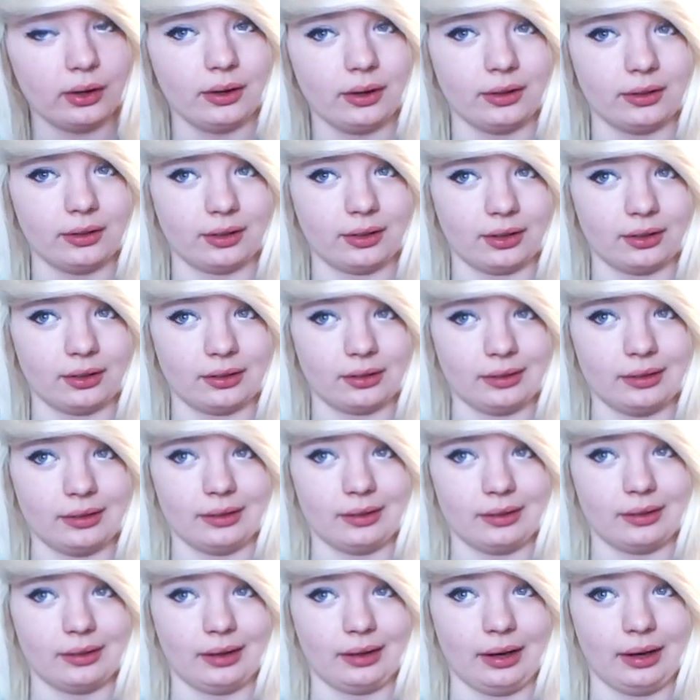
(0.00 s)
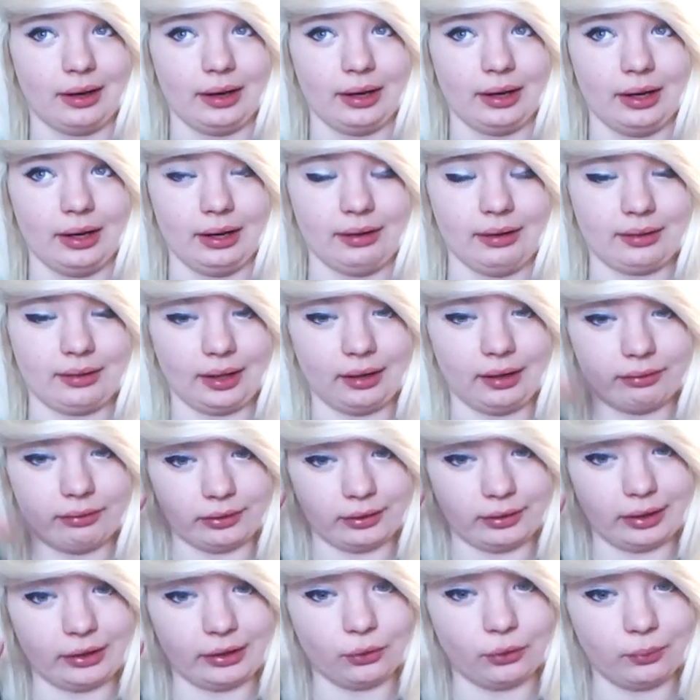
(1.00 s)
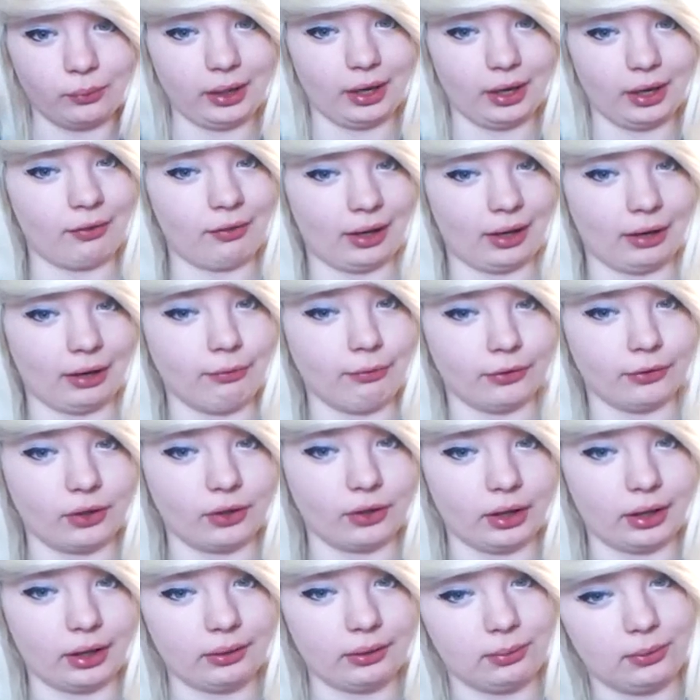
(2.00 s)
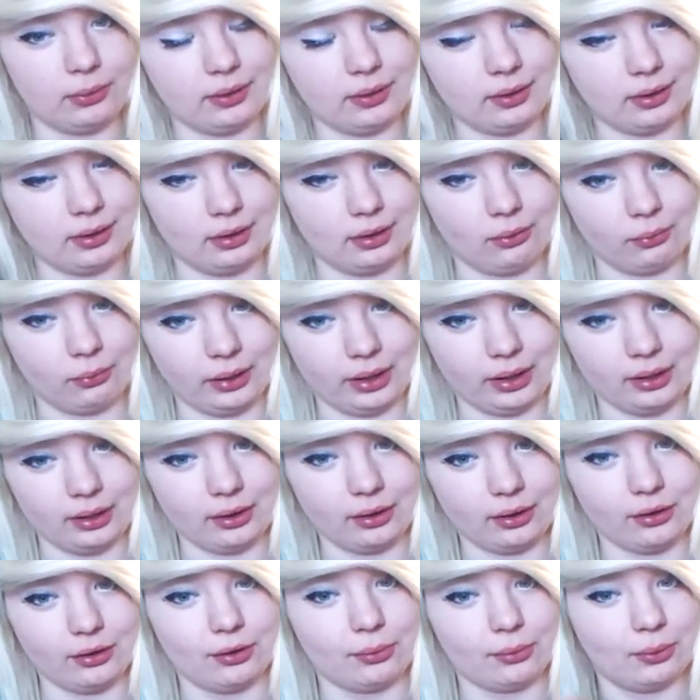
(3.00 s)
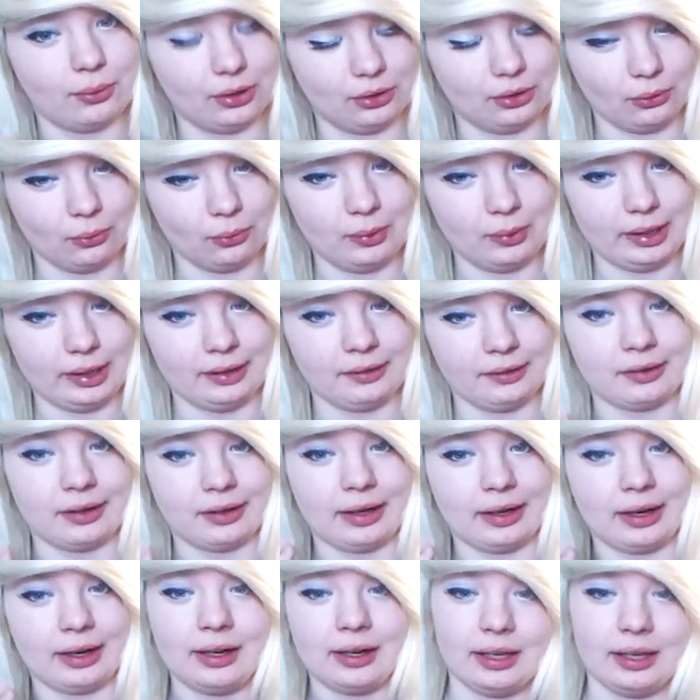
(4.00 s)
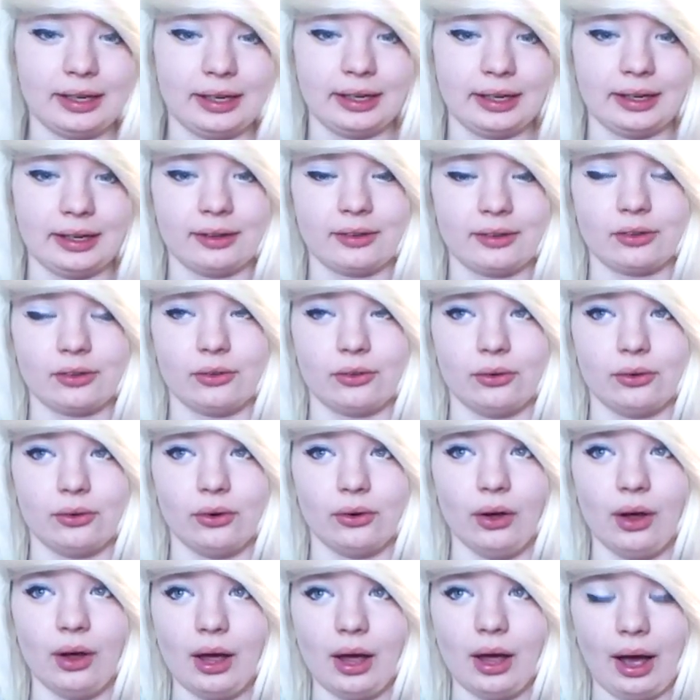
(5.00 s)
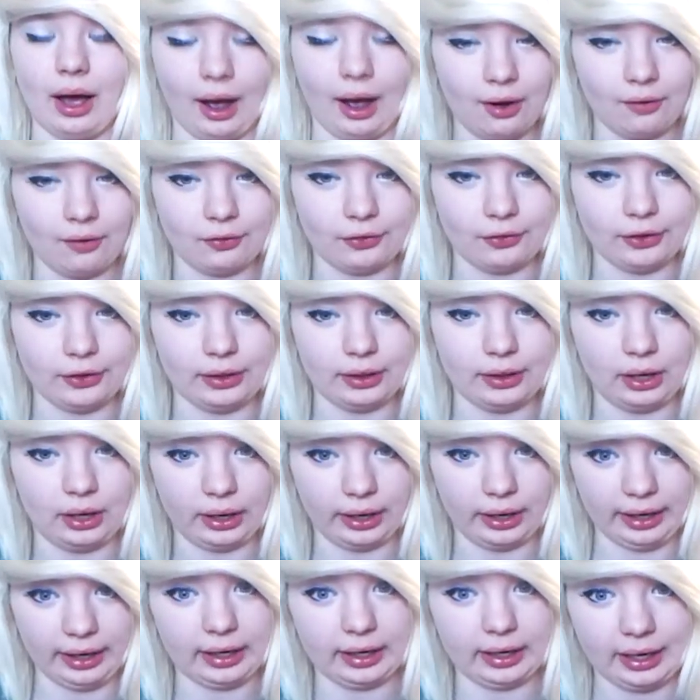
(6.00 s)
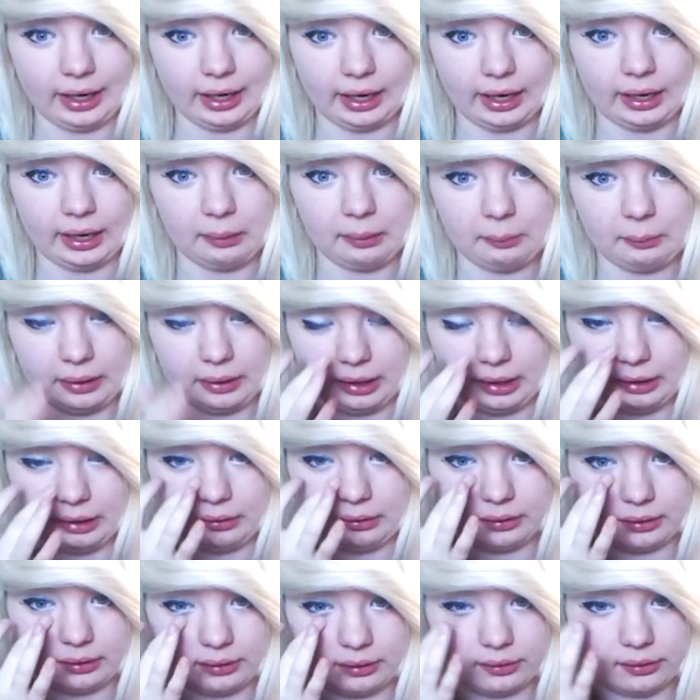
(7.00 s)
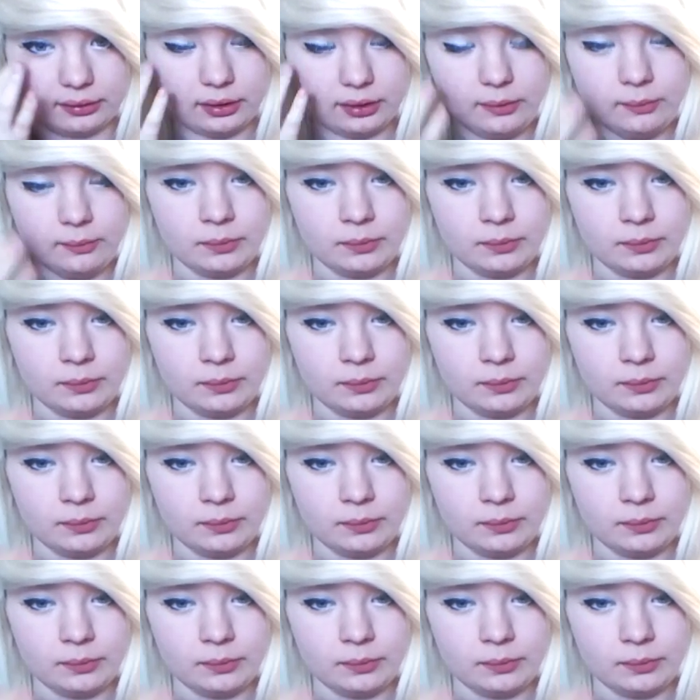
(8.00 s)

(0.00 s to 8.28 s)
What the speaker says: such as if they normally have advertisements in the windows, but normally it's like clinics or other eye care places,